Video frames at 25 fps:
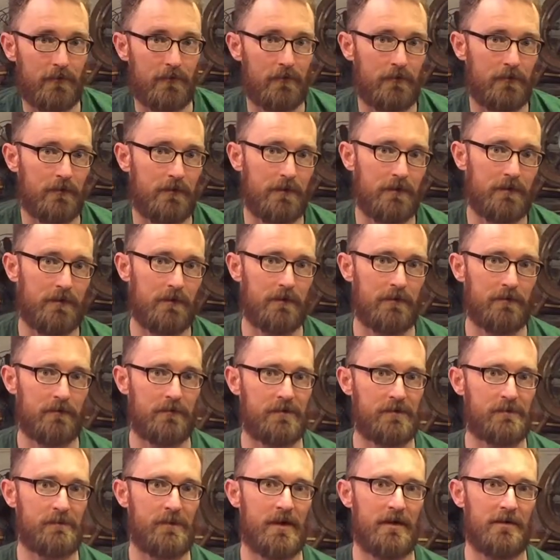whole unit
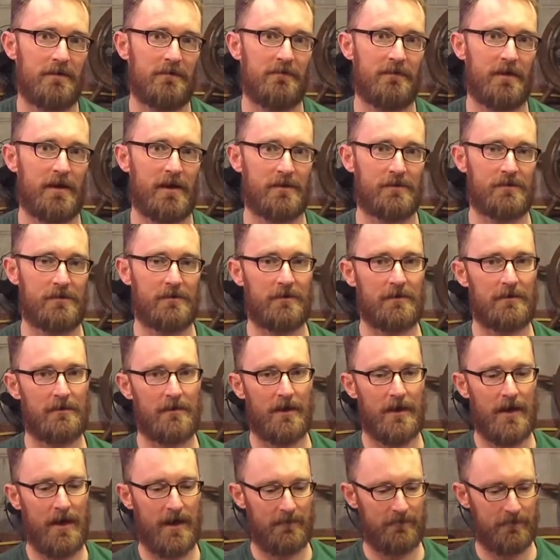was manufactured
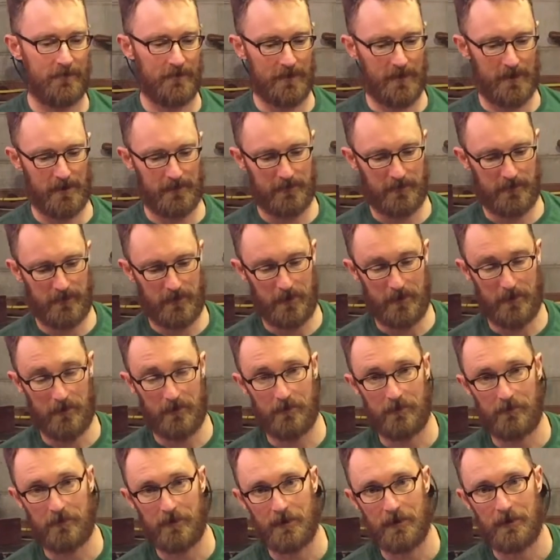after
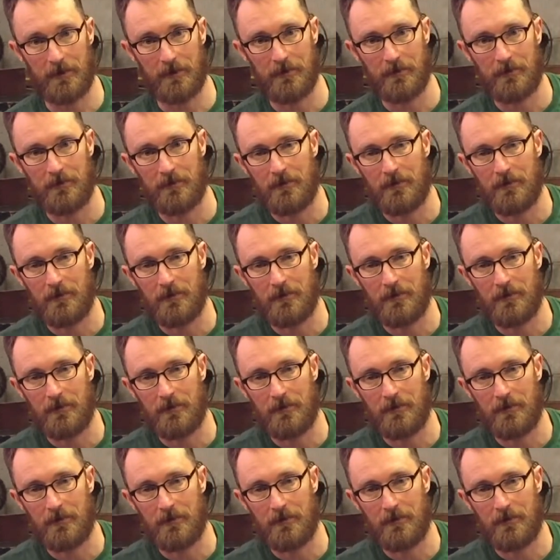1983.